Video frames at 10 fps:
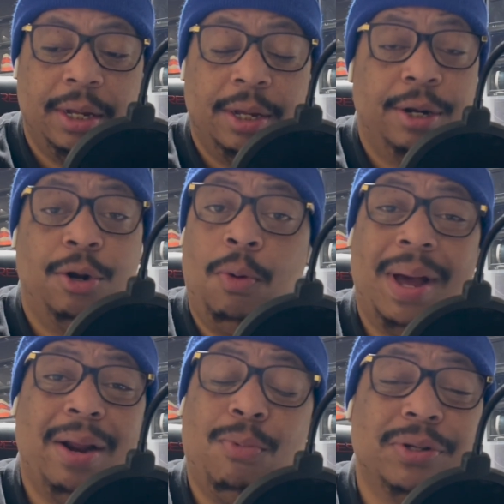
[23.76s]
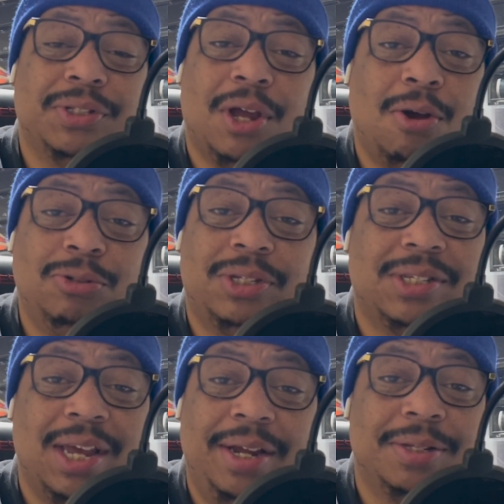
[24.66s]
Nobody wants to coach the
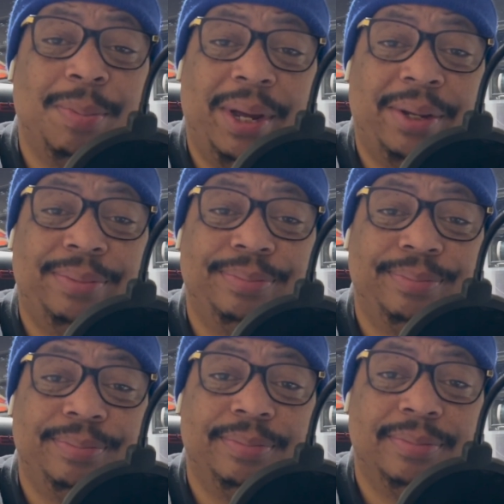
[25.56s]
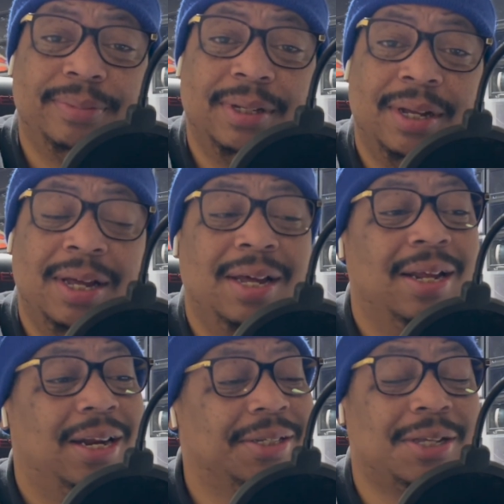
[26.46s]
Saints, man.
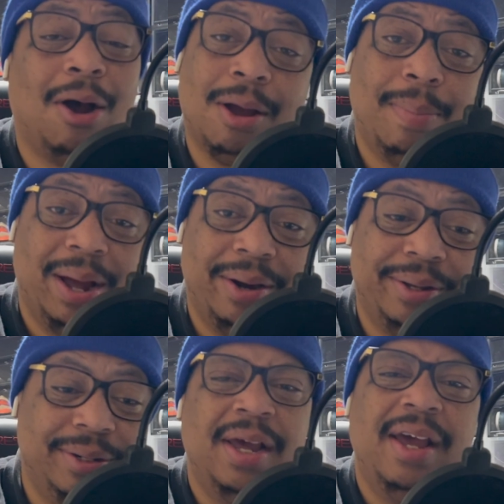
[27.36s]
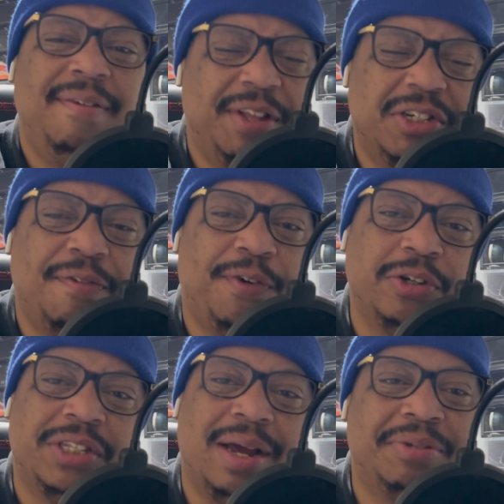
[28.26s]
Let's talk about it. If this is your first
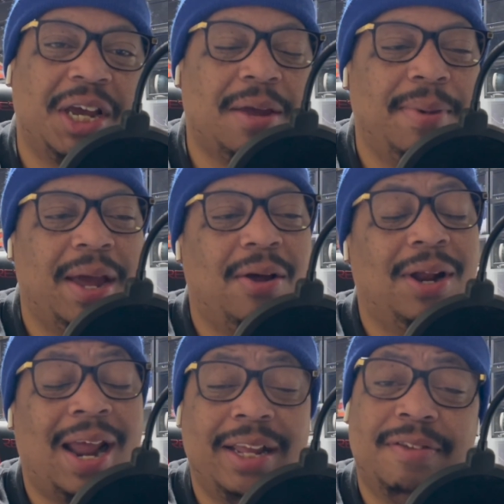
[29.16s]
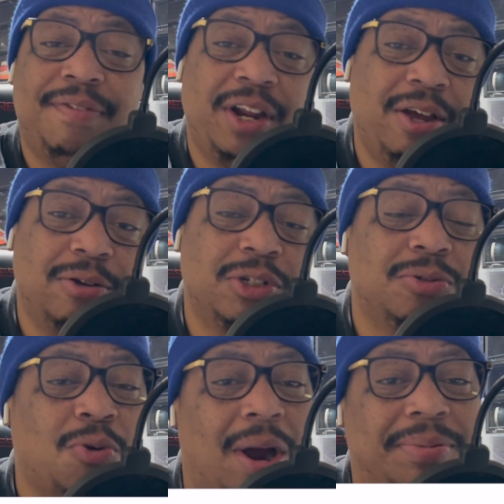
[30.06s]
time checking me out, like the video,
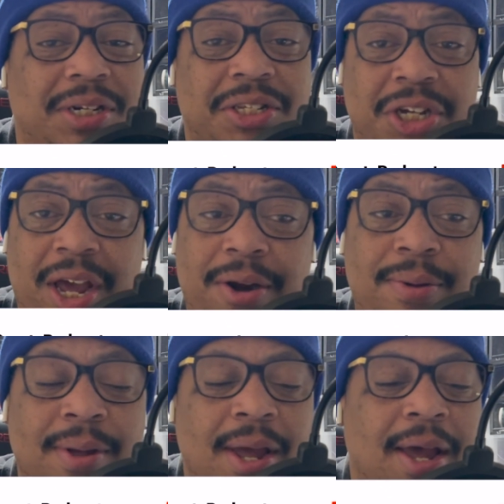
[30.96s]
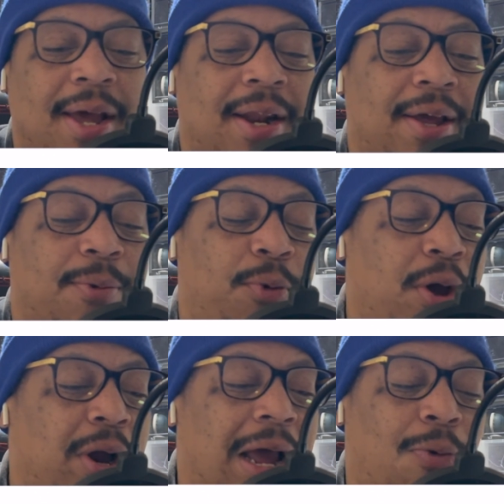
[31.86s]
subscribe to the channel. Look, we're
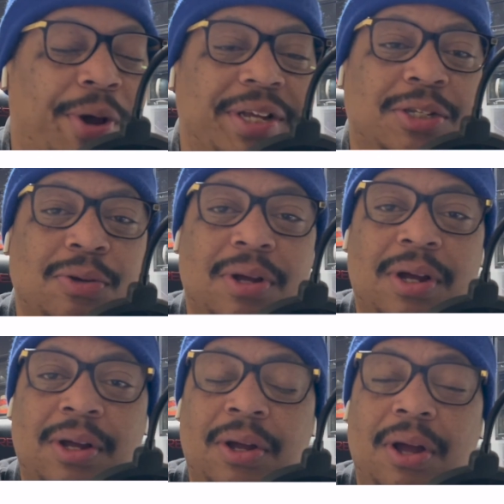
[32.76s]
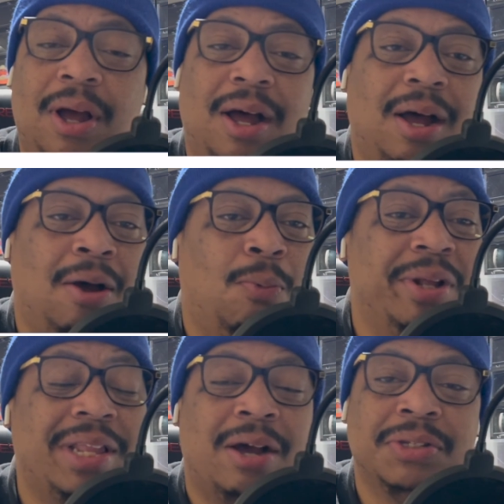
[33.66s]
on our way to
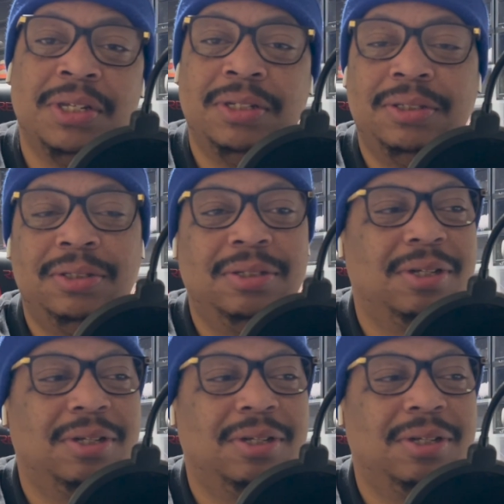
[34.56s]
1,000,